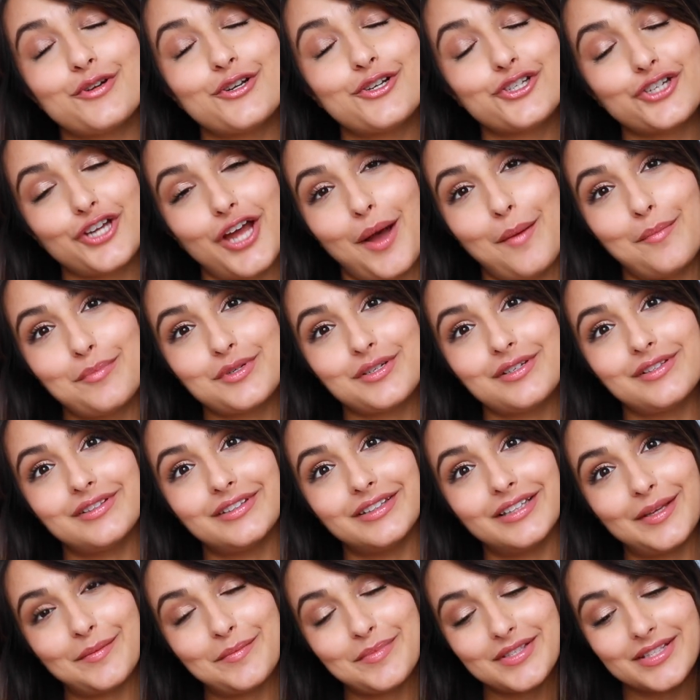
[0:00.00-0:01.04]
chapped
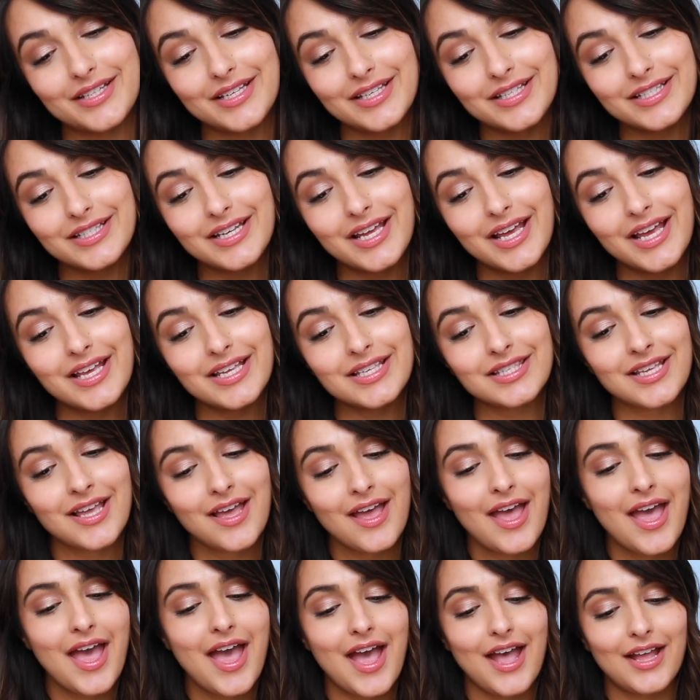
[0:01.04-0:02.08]
lips these days,
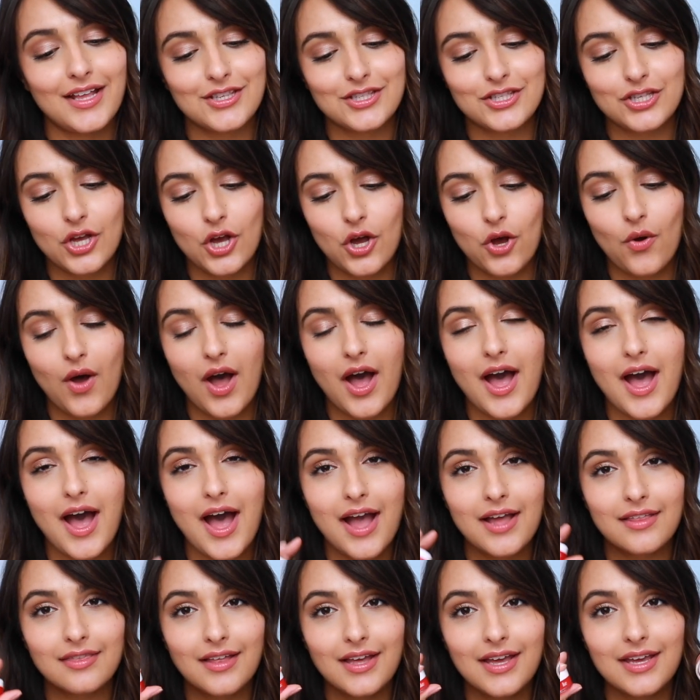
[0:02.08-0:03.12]
and so
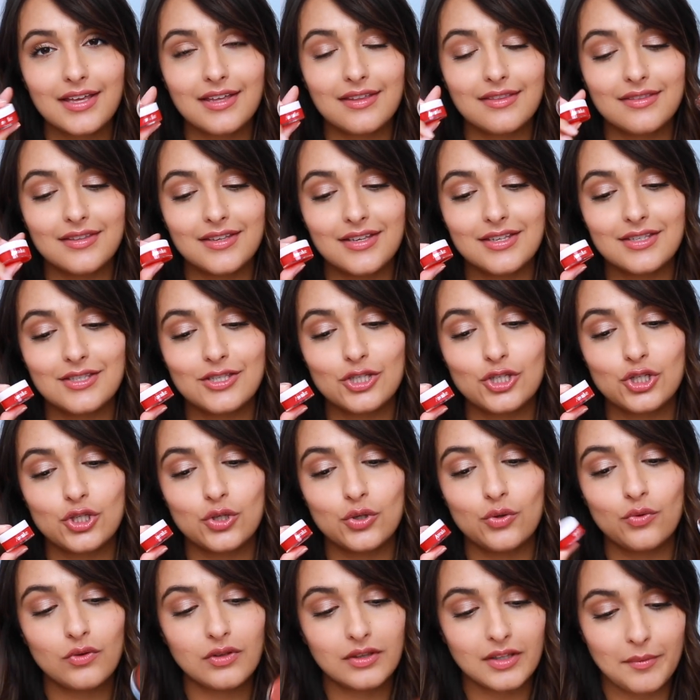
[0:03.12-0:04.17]
I like these
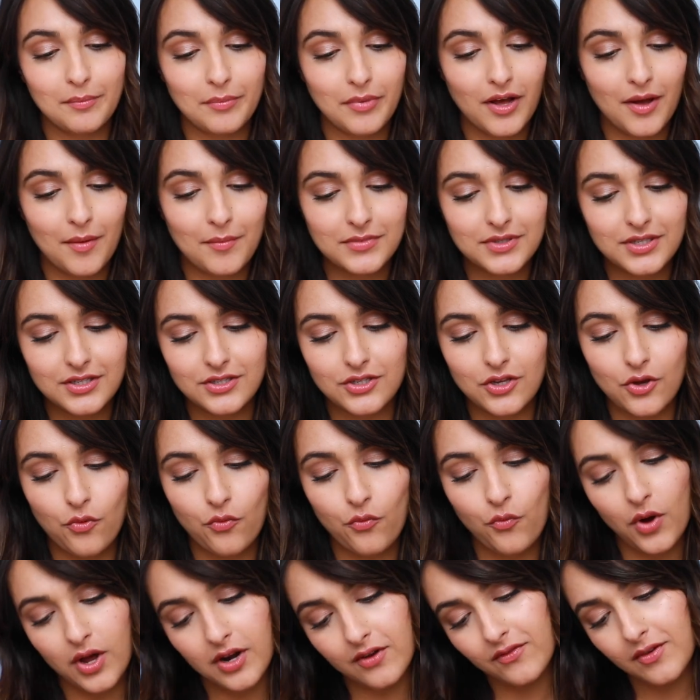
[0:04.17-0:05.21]
two lip balms. So
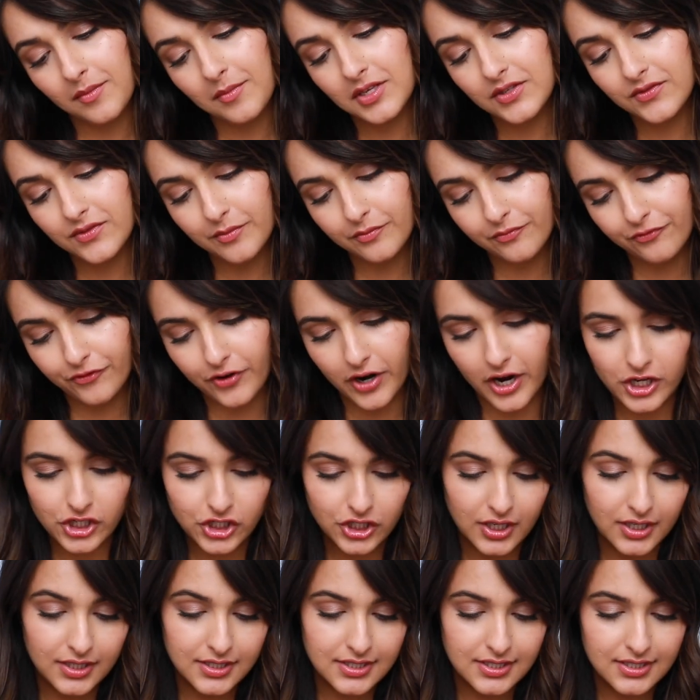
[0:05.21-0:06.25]
one of them is from Fresh.
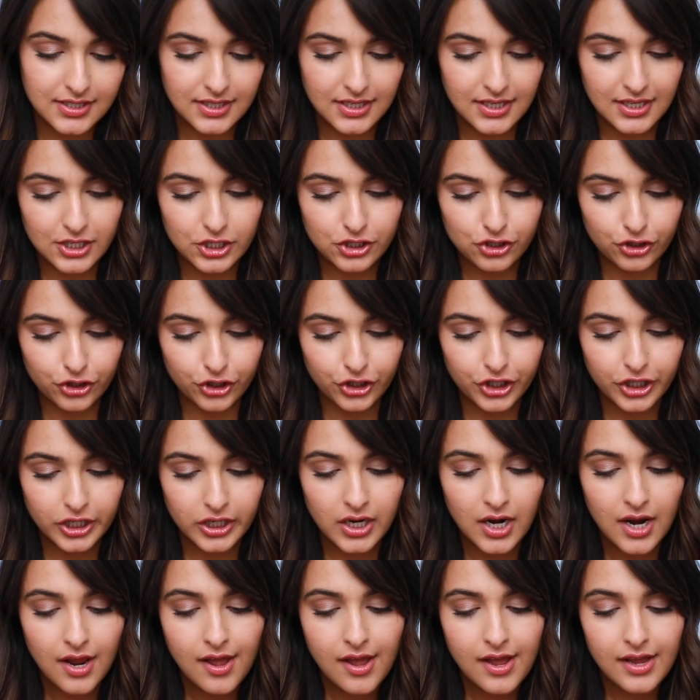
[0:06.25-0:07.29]
It's the
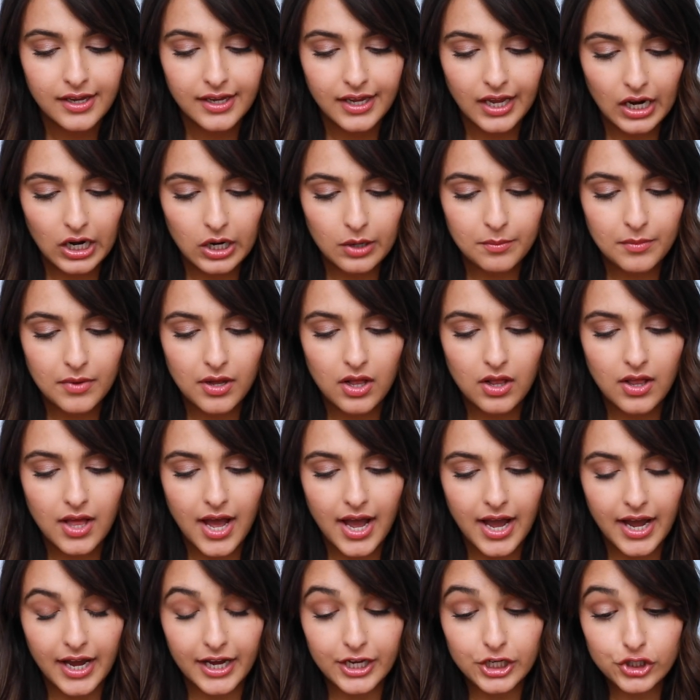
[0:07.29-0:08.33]
Sugar Caramel
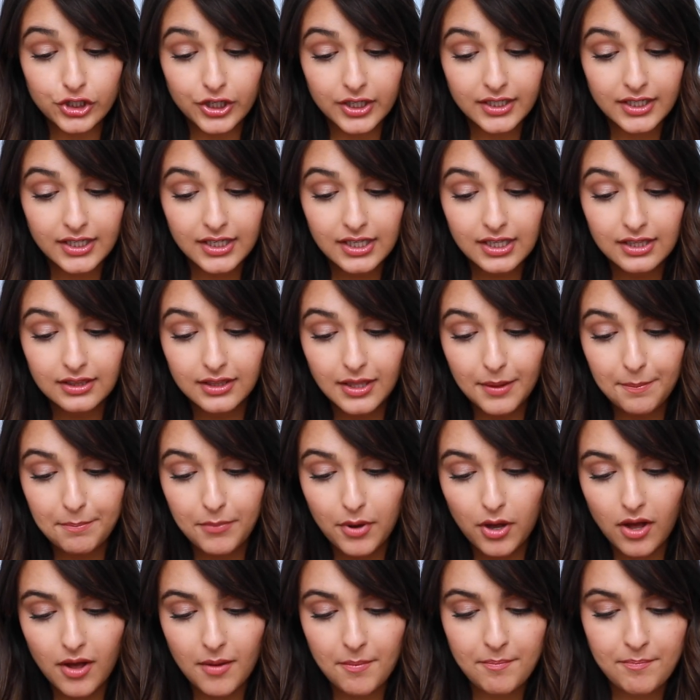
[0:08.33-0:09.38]
Hydrating Lip
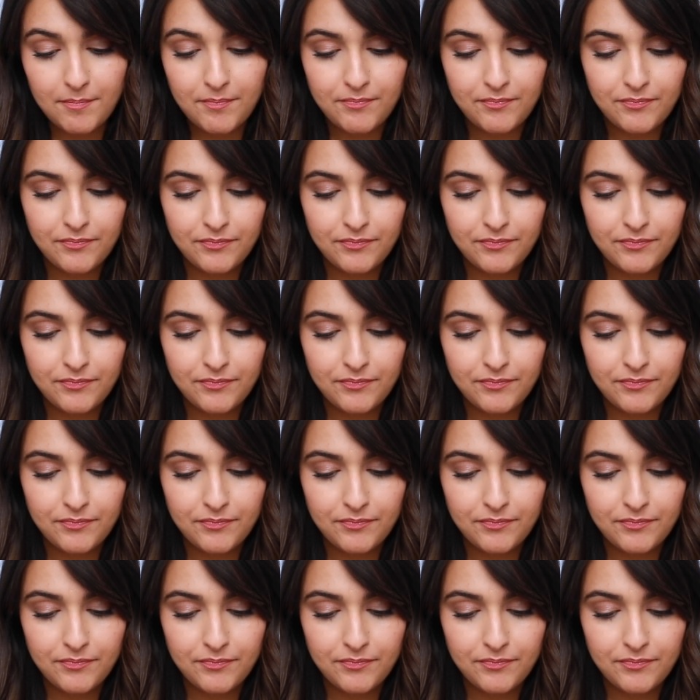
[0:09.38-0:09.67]
Balm.